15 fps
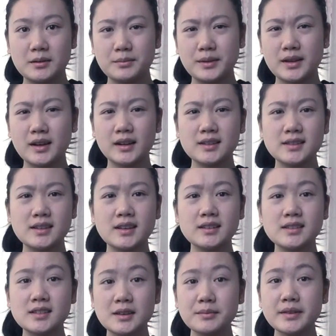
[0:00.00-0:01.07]
because it
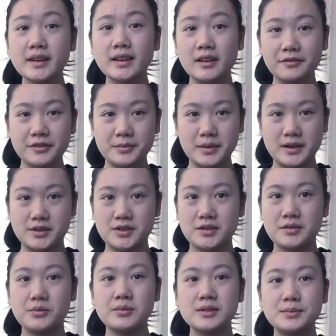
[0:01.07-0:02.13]
seemed like
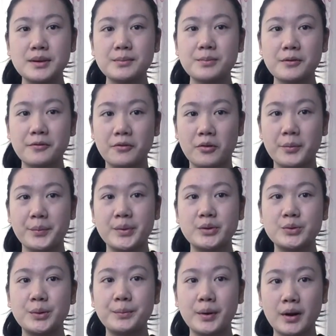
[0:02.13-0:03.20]
information was being performed
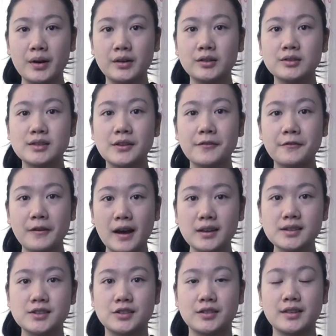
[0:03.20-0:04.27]
between particles
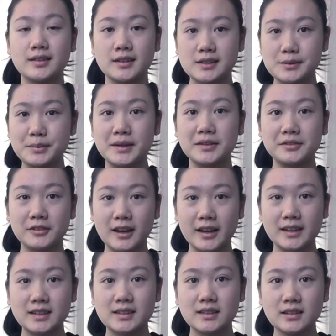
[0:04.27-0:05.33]
faster than the speed of
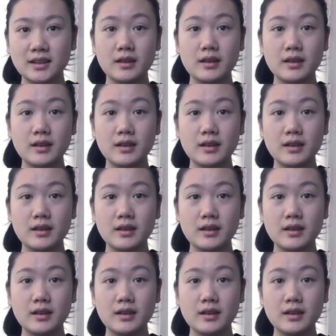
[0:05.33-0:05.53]
light.